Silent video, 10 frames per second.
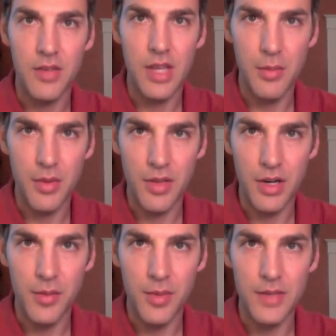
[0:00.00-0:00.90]

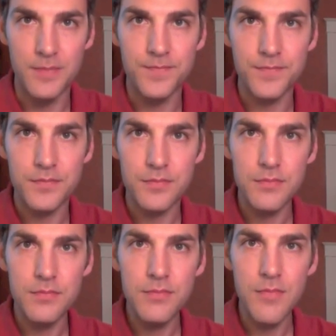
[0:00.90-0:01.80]
chemotherapy.
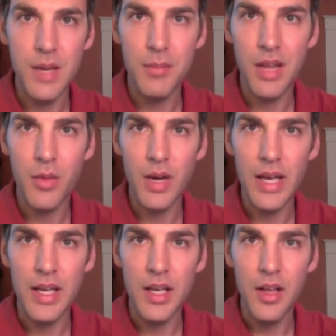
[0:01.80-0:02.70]
And by the
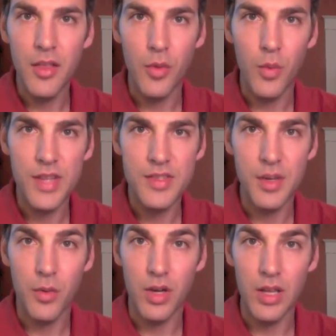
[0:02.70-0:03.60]
way, the ones that
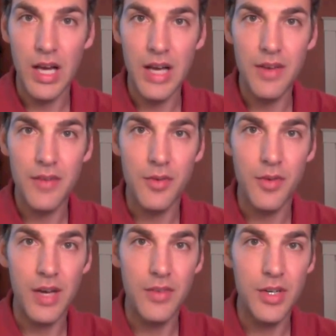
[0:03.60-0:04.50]
were alive after
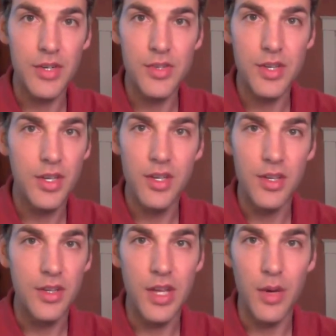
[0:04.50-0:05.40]
5 years,
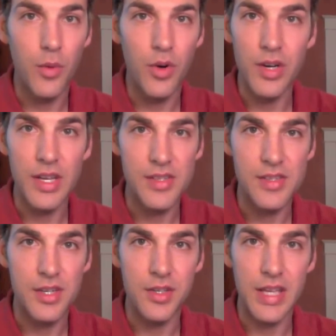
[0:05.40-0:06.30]
they weren't
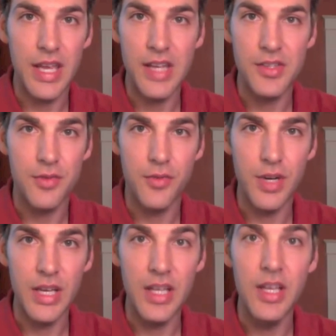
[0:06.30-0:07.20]
necessarily
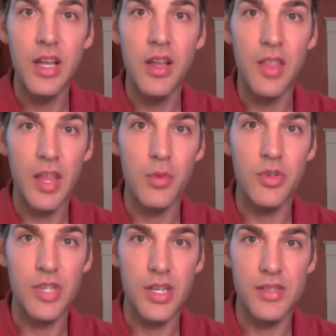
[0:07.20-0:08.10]
cancer-free. They were
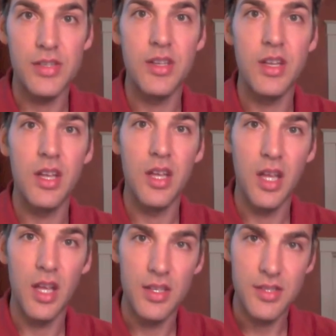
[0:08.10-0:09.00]
just
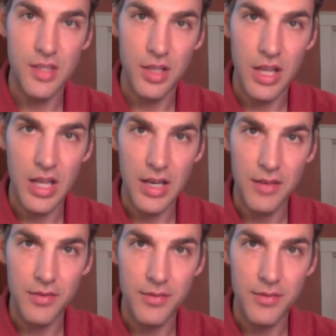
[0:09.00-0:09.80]
still alive.